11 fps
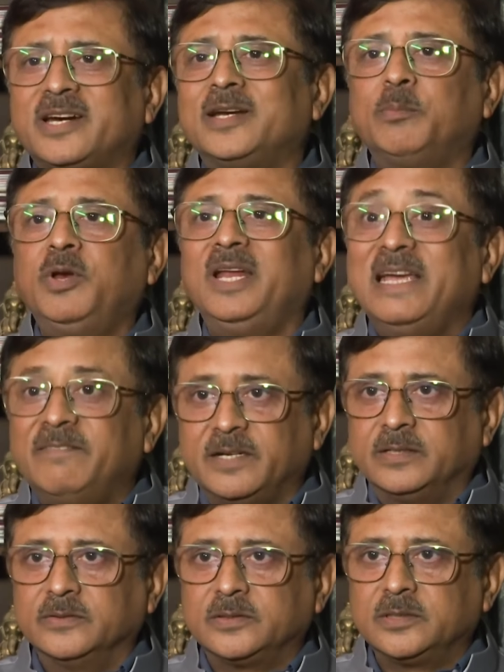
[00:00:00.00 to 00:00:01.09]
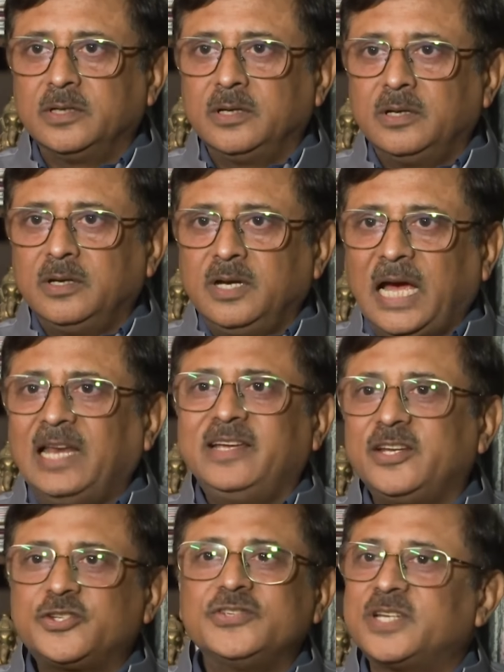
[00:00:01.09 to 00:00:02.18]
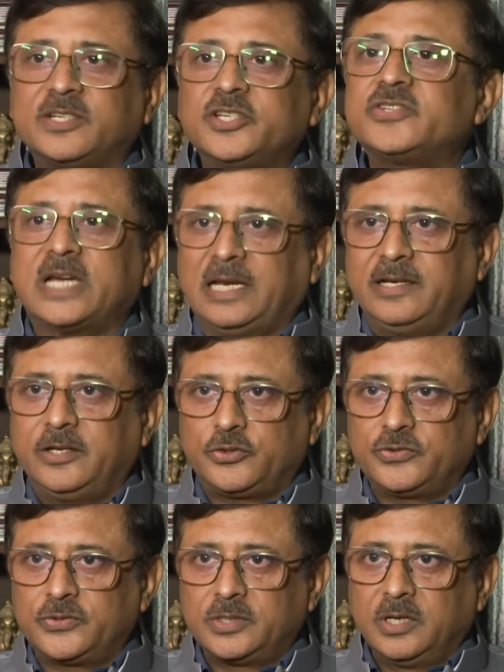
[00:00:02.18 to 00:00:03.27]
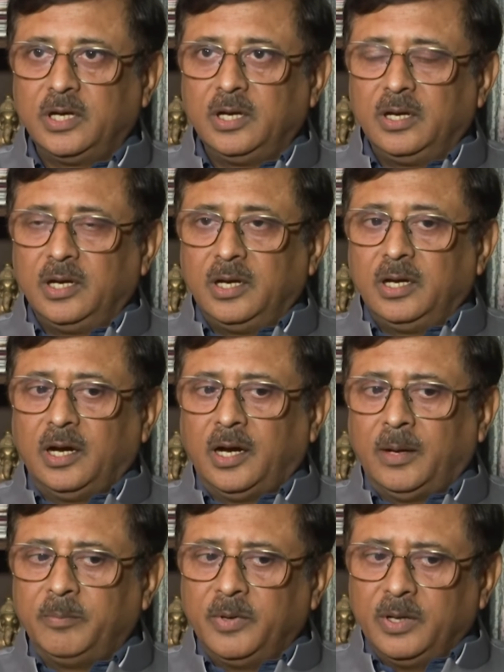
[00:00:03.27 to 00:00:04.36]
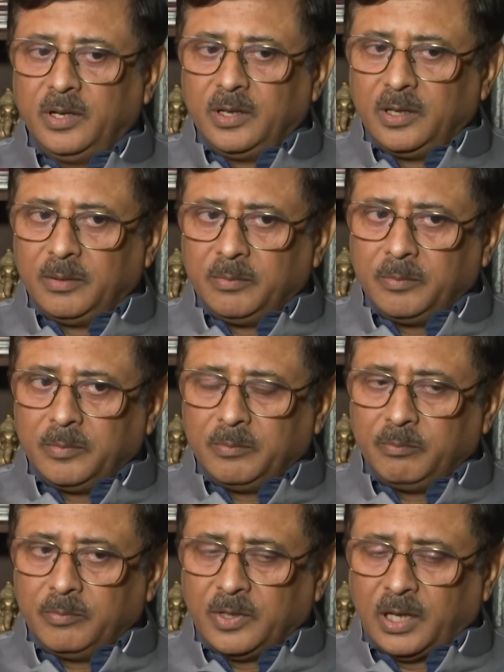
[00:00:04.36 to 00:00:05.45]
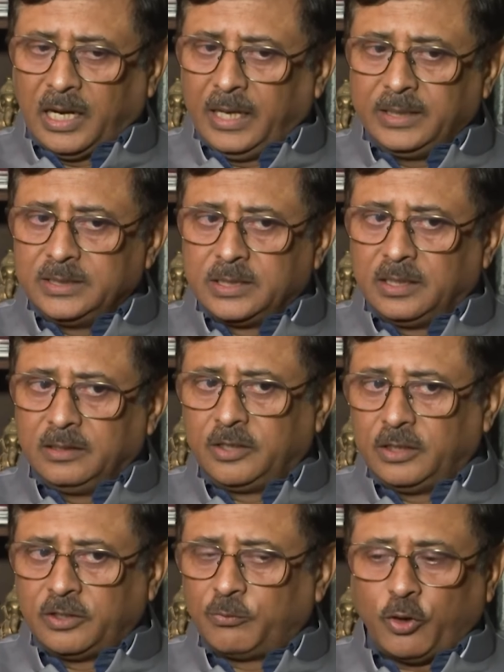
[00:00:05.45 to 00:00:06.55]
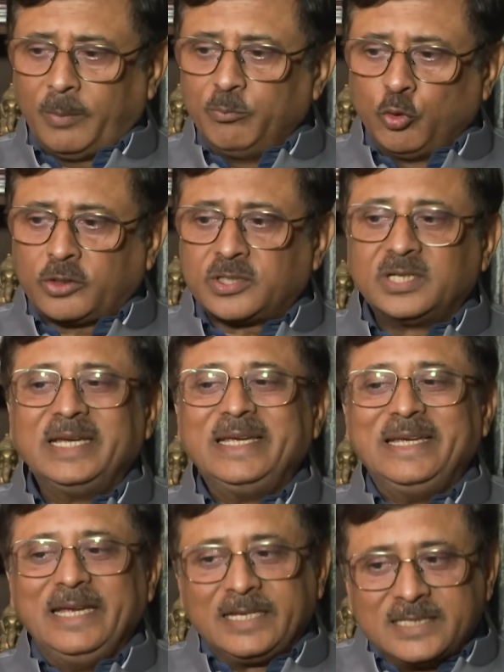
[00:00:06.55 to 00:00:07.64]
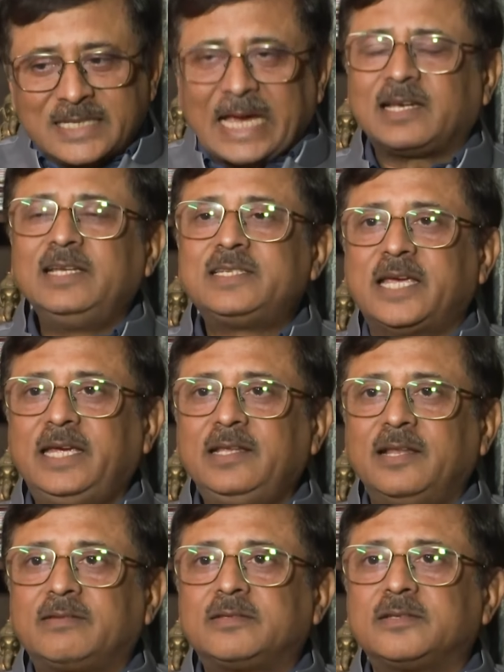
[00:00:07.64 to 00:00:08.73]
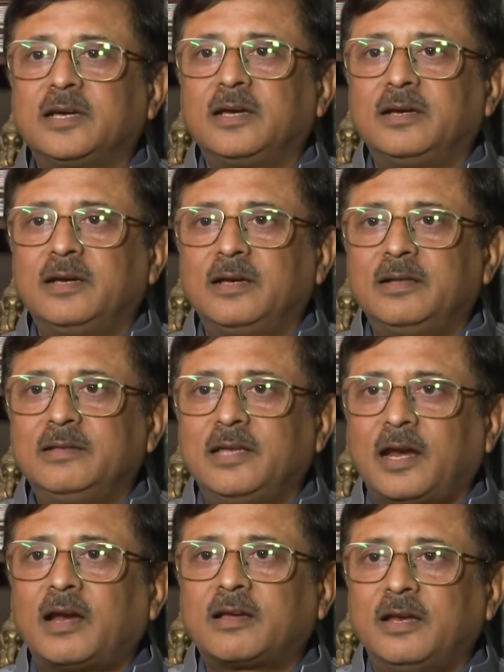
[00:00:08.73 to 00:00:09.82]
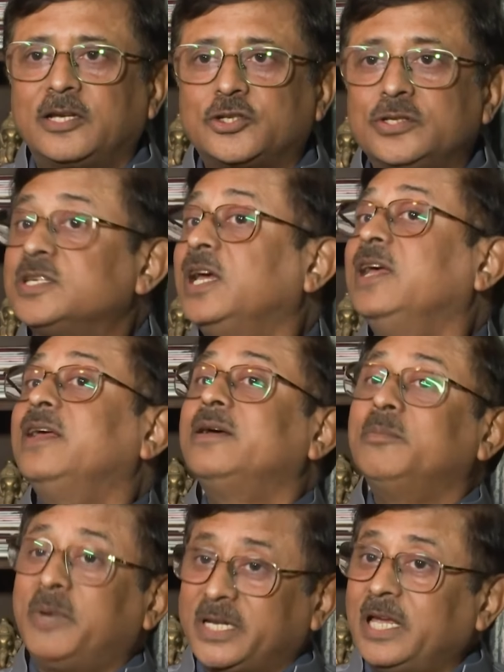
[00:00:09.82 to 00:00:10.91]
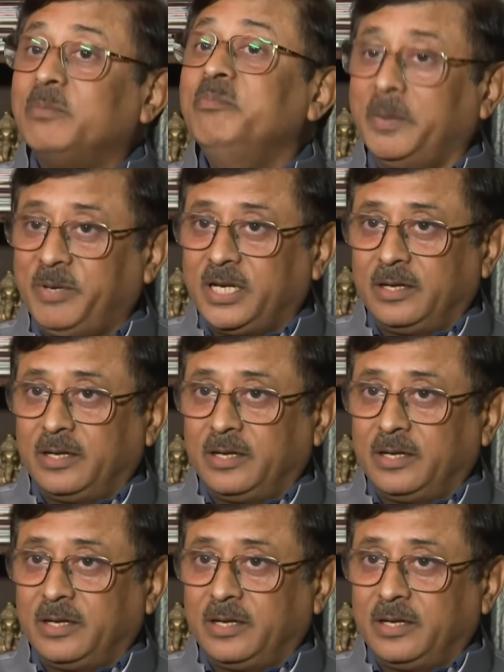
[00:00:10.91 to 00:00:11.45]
credible evidence. Allegations are just allegations. Therefore, I'm not exactly saying that there are connections, but there may be